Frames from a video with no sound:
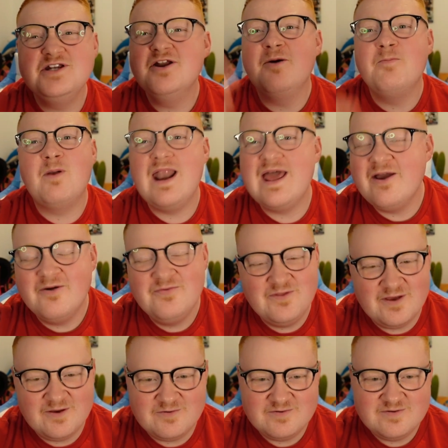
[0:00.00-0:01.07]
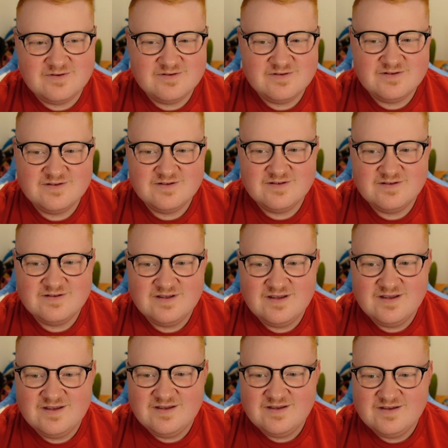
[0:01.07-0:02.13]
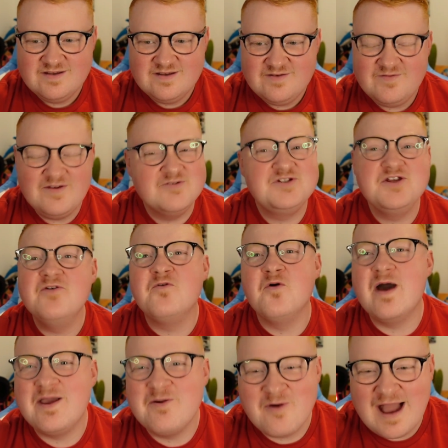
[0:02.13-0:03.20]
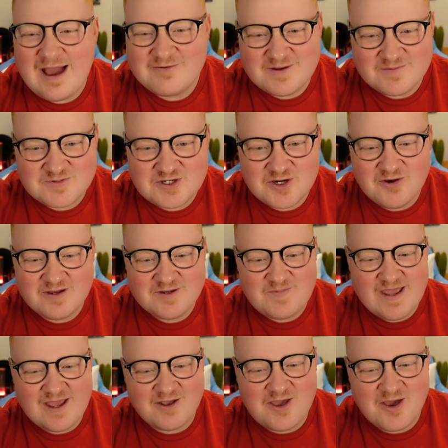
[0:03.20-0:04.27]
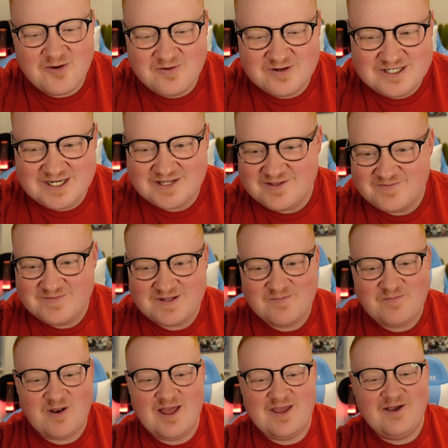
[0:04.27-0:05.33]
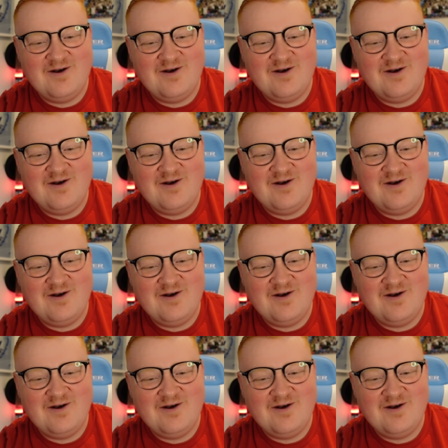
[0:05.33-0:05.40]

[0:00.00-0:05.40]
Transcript: you not play on, though? If it was the other way around, I'm sure he'd be encouraging them to play